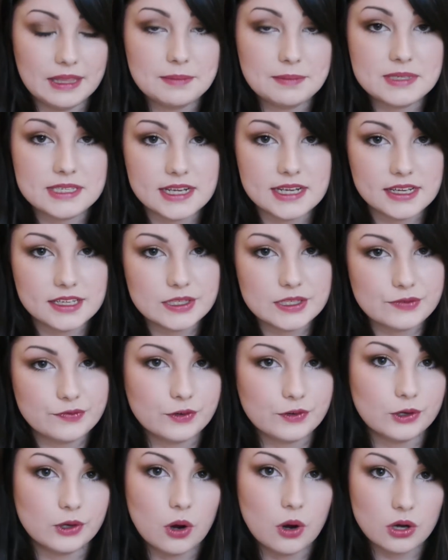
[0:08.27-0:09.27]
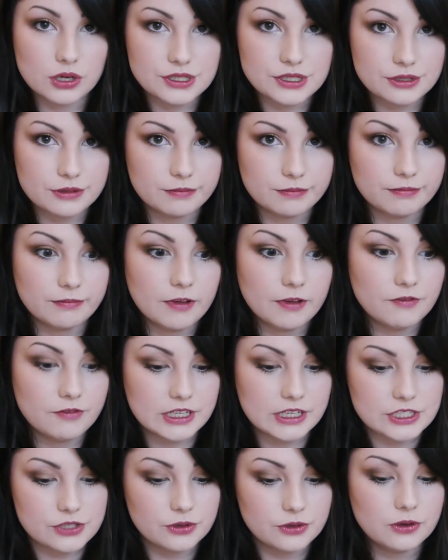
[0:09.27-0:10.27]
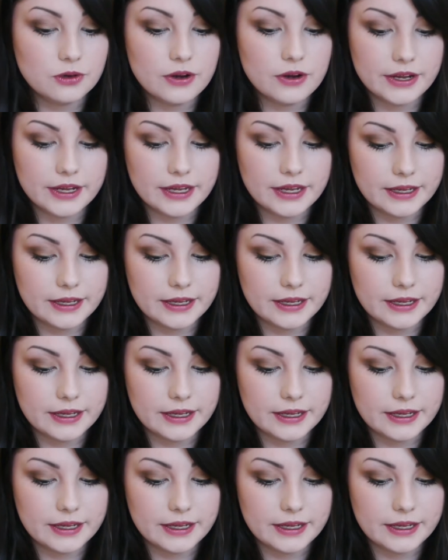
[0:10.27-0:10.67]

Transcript: lipsticks for autumn video.